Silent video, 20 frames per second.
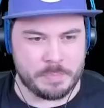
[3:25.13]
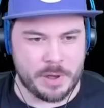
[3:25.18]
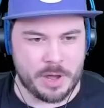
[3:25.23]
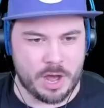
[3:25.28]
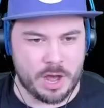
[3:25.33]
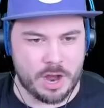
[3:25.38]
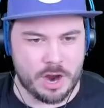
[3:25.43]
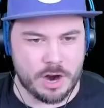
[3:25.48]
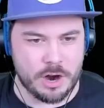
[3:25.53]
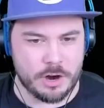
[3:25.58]

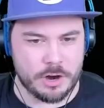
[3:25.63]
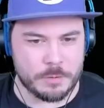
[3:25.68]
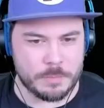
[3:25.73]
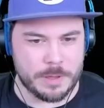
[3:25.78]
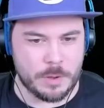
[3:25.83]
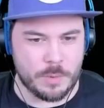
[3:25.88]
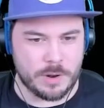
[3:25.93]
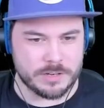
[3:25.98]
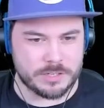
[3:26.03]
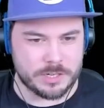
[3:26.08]
Part of
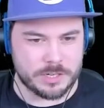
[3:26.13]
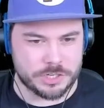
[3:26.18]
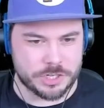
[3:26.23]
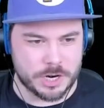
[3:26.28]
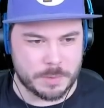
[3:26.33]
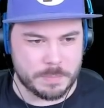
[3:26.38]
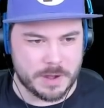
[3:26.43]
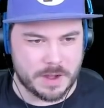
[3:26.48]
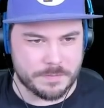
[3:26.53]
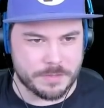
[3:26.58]
me wants to
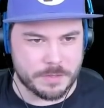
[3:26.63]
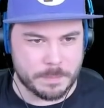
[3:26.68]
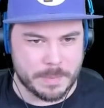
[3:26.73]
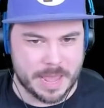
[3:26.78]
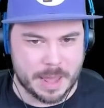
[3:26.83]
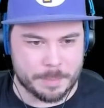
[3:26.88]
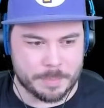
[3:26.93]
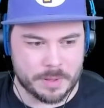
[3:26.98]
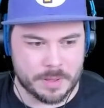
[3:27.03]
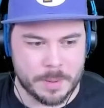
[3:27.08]
jump off the
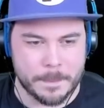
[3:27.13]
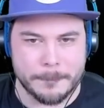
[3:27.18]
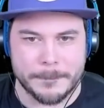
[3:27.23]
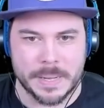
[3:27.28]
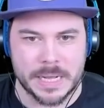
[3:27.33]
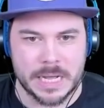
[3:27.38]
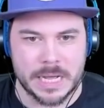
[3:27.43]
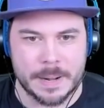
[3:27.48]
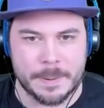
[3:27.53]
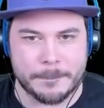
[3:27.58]
map,
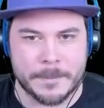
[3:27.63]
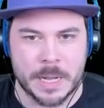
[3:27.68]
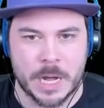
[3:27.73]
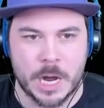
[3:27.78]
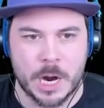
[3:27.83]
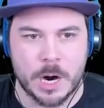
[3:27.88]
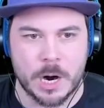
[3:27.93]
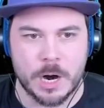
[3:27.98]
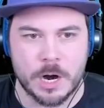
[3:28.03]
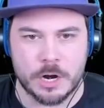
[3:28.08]
but
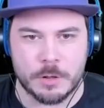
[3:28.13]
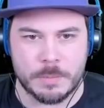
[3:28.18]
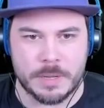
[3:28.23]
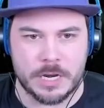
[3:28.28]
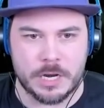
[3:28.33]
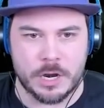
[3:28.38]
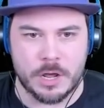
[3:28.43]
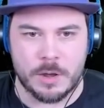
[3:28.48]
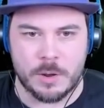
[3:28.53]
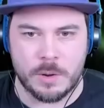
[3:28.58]
part of
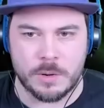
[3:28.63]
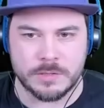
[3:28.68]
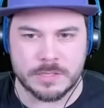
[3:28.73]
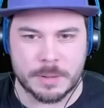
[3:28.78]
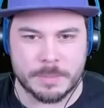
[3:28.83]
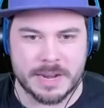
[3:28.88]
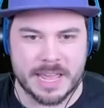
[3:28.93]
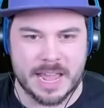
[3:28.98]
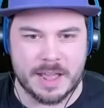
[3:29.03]
me knows I'm gonna